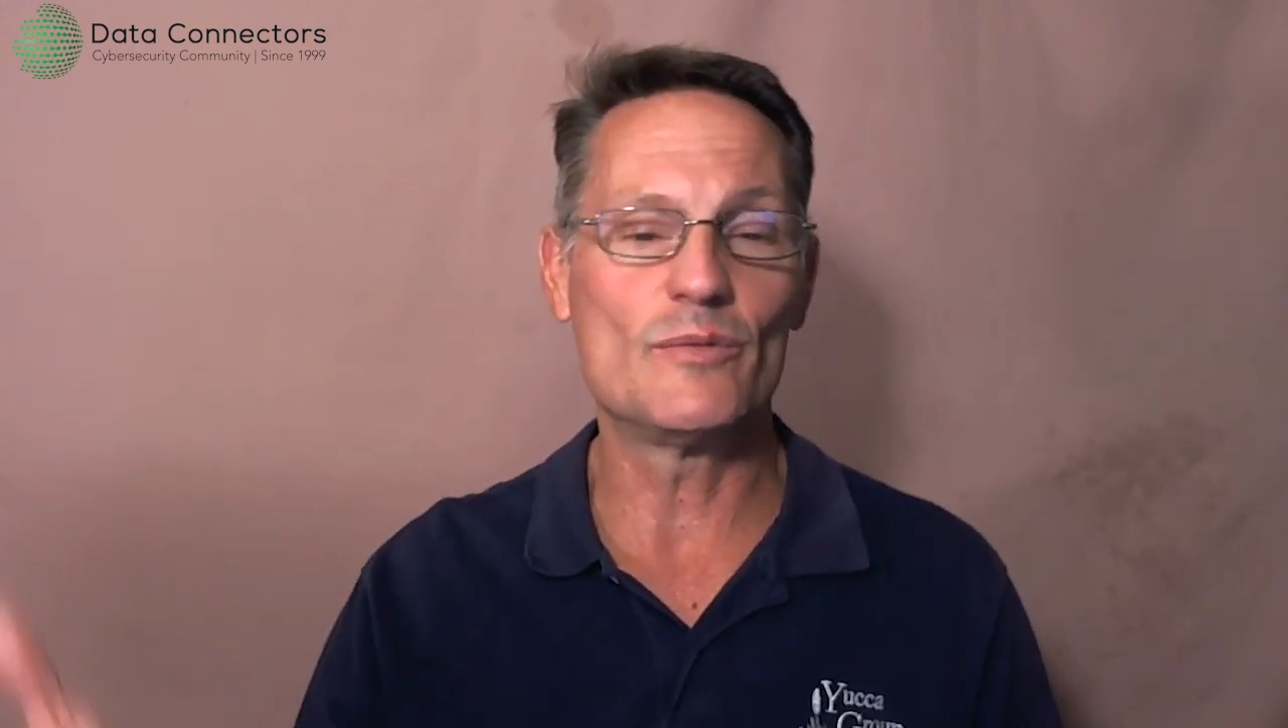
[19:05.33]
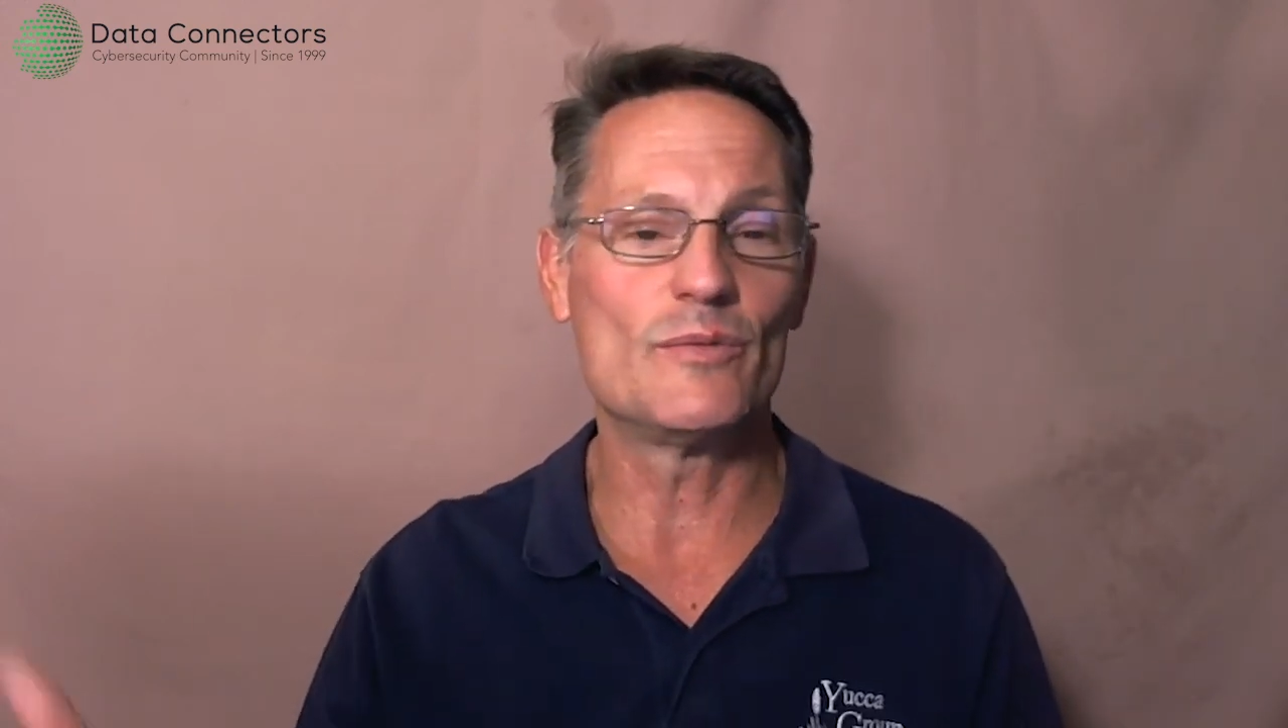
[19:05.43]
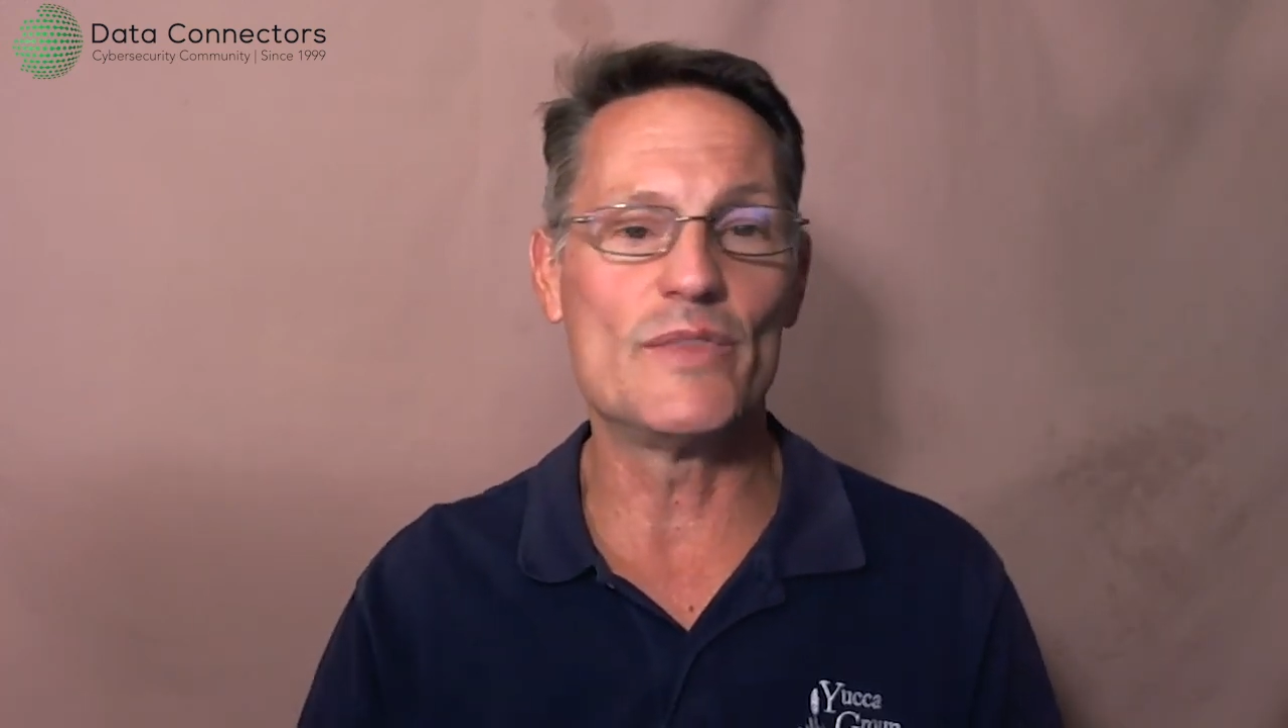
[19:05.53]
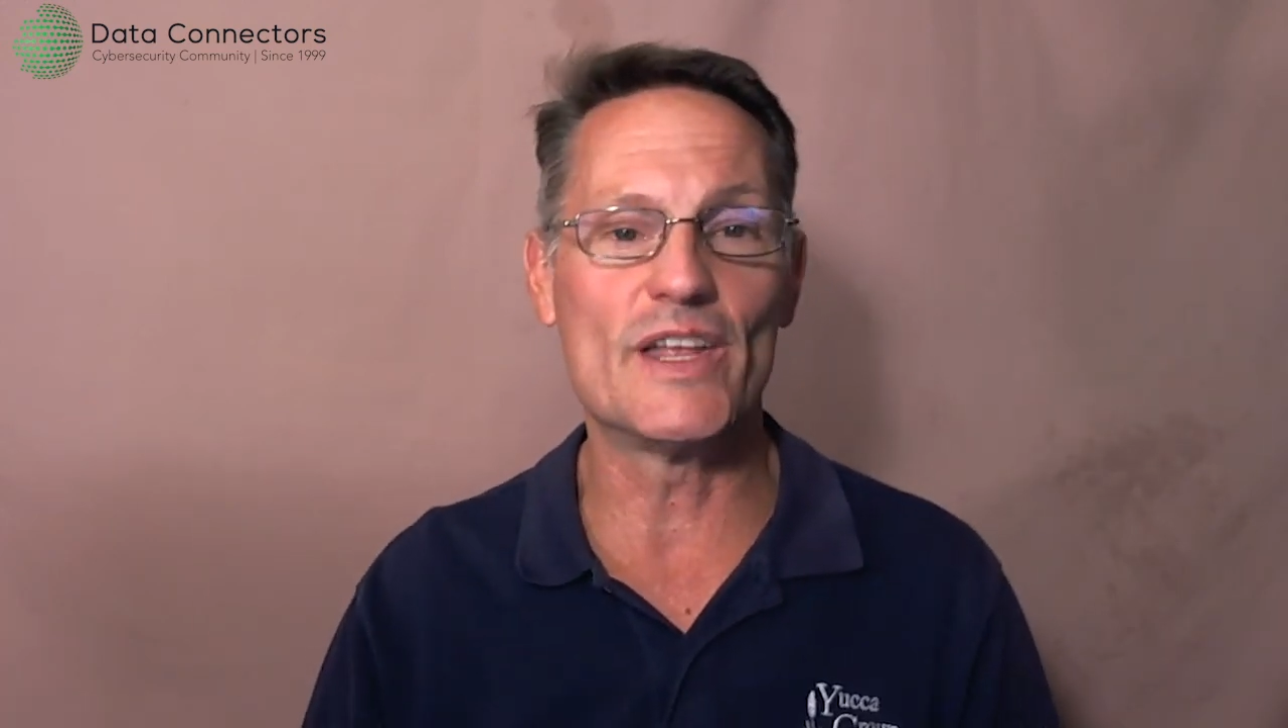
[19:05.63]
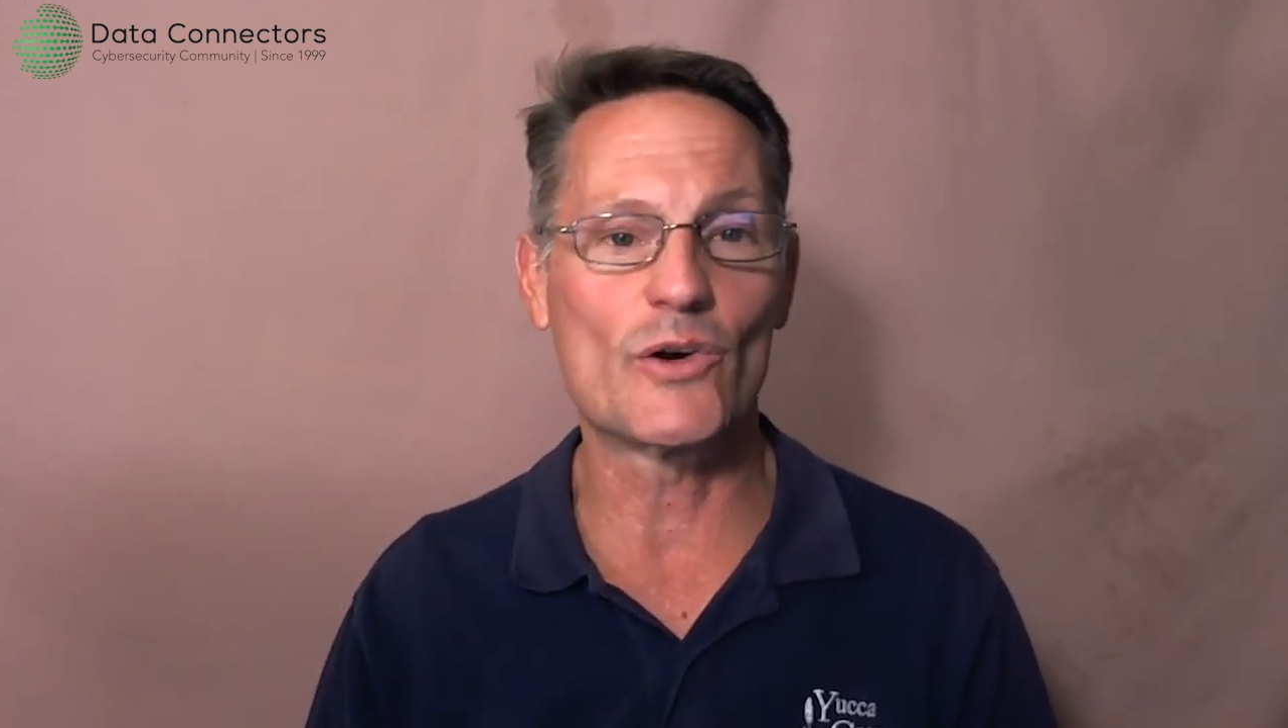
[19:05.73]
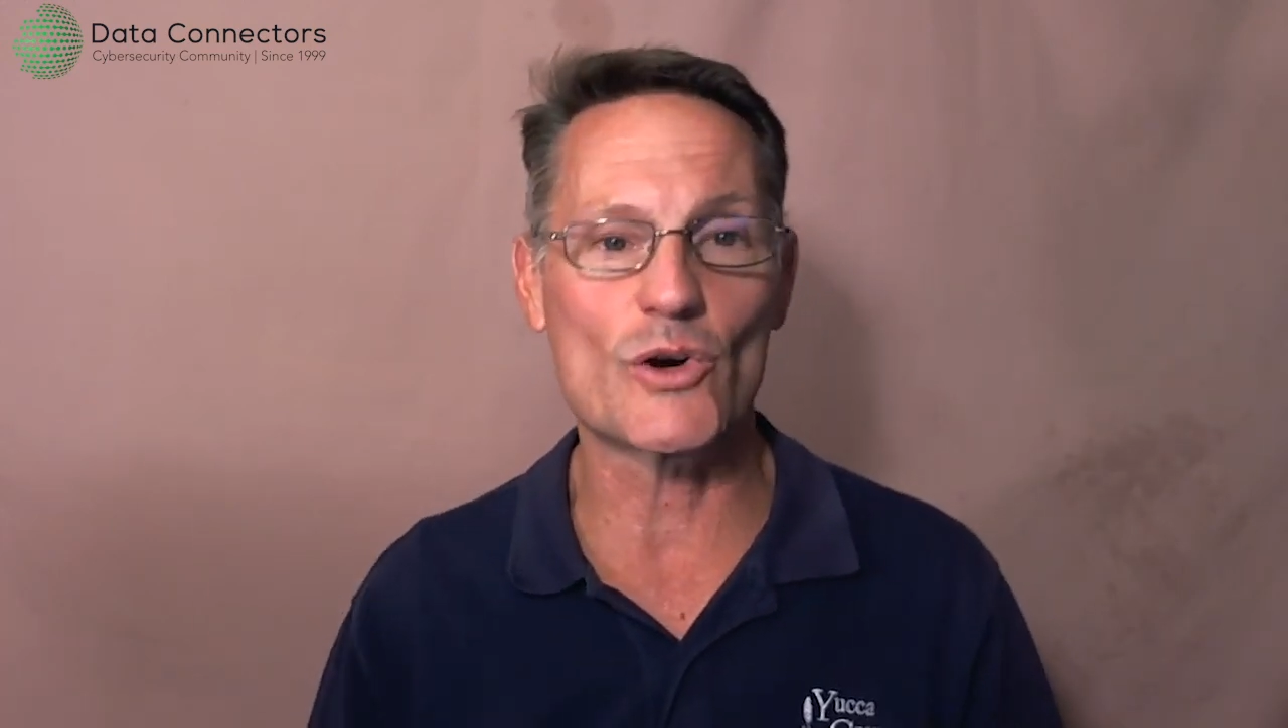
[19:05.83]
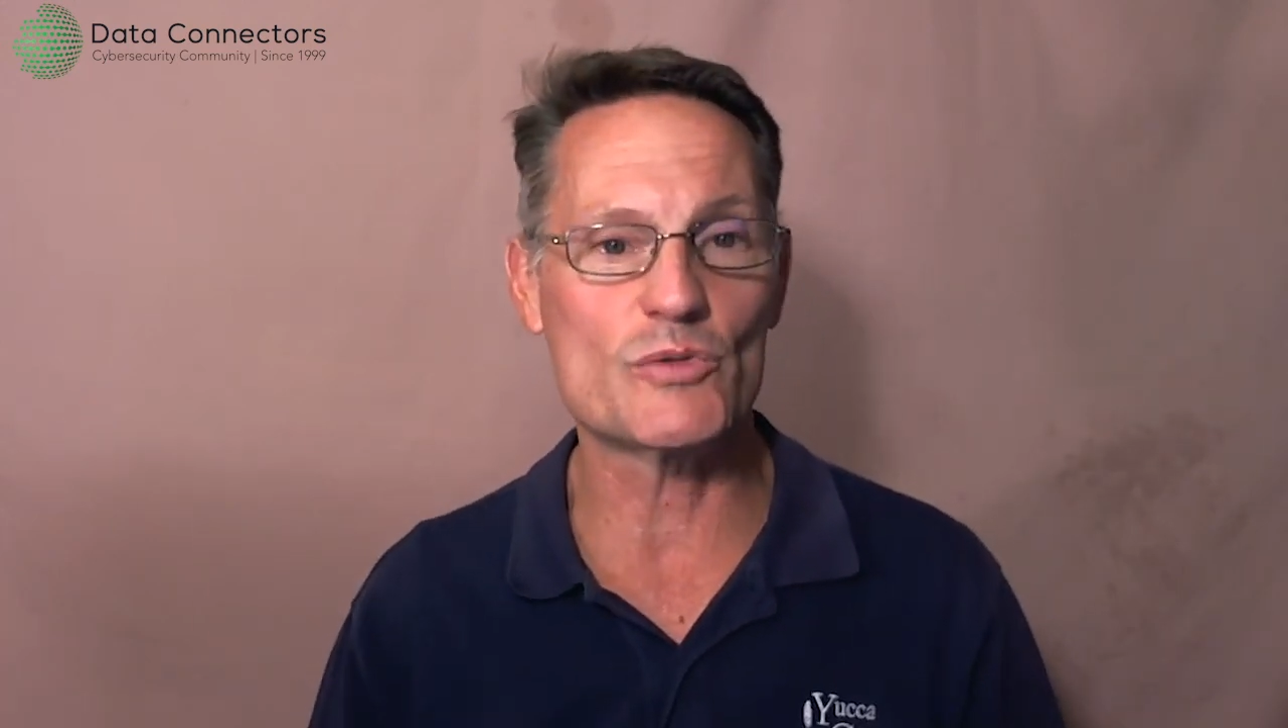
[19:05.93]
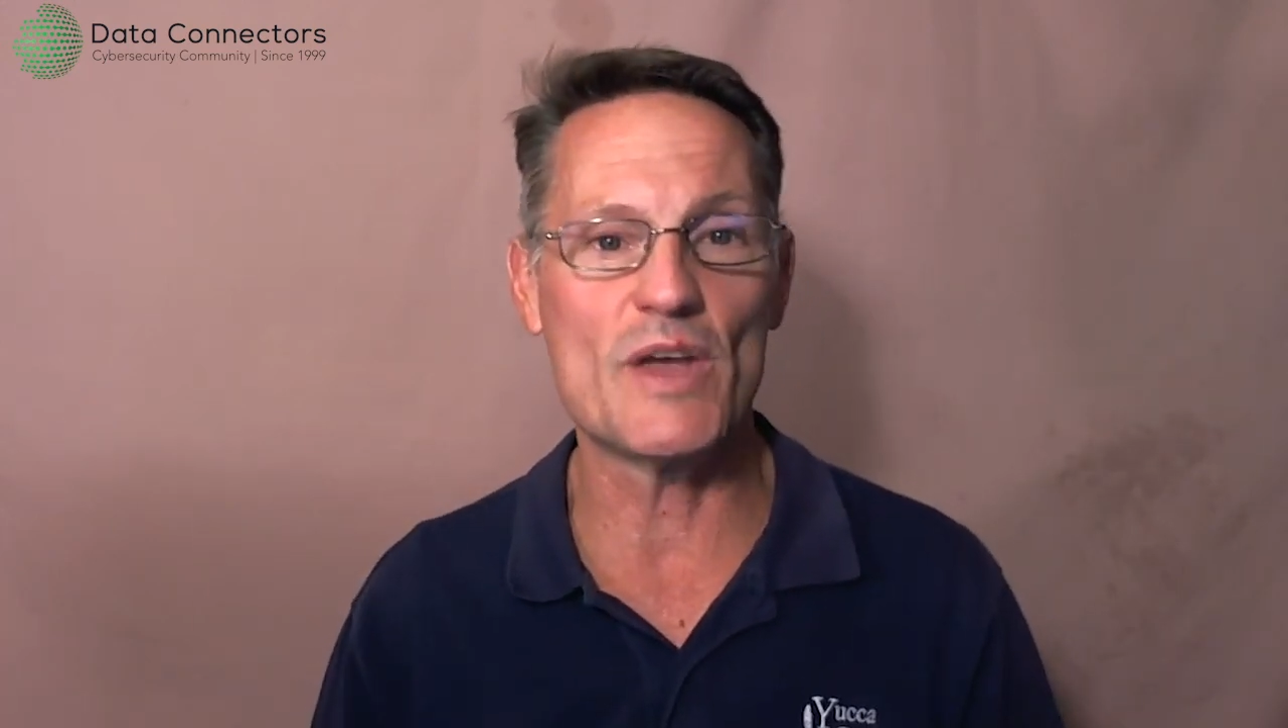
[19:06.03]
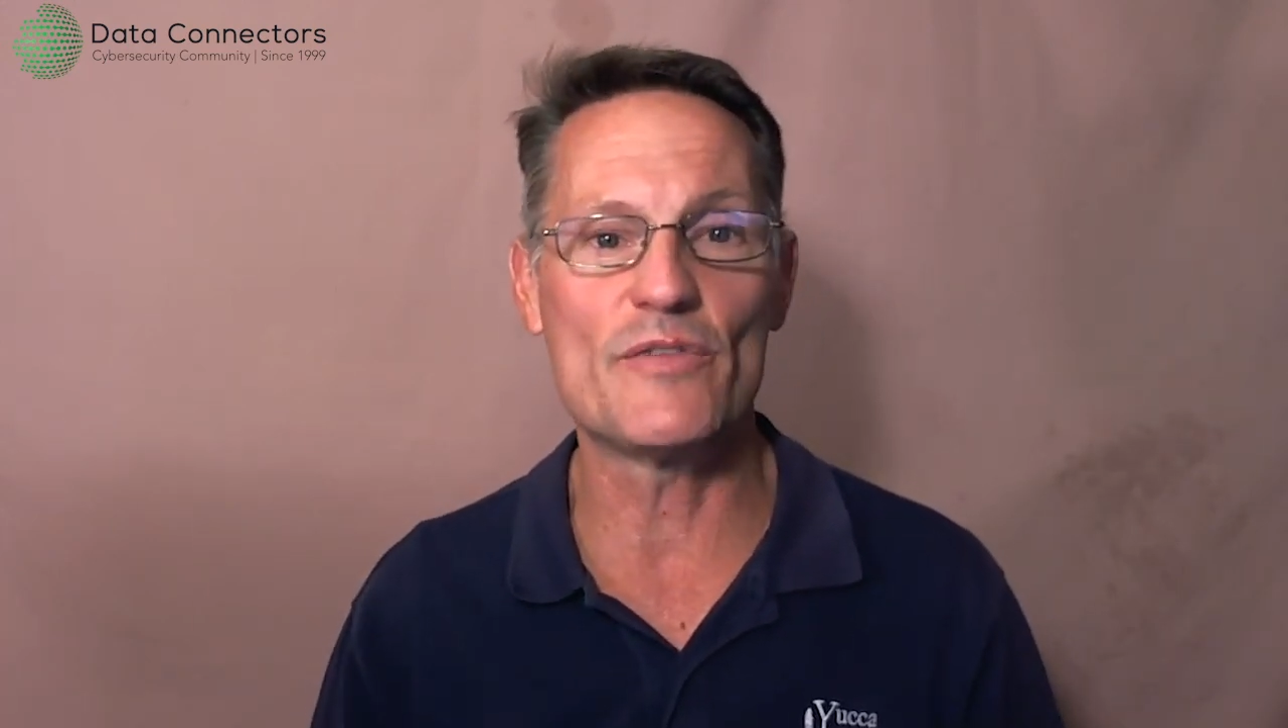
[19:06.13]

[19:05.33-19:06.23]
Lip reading: then of course we